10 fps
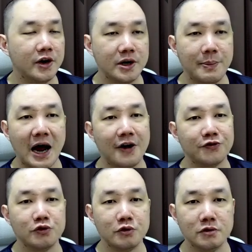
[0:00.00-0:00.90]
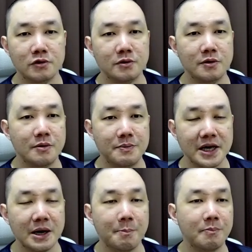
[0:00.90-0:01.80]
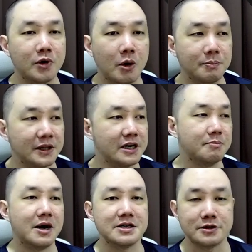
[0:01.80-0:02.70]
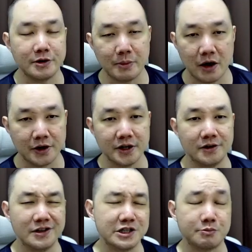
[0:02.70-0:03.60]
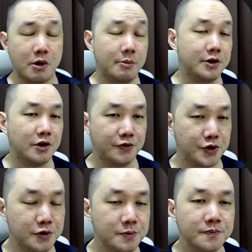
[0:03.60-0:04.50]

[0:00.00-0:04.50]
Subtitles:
the path to being a complete master in marketing, this is probably not for you.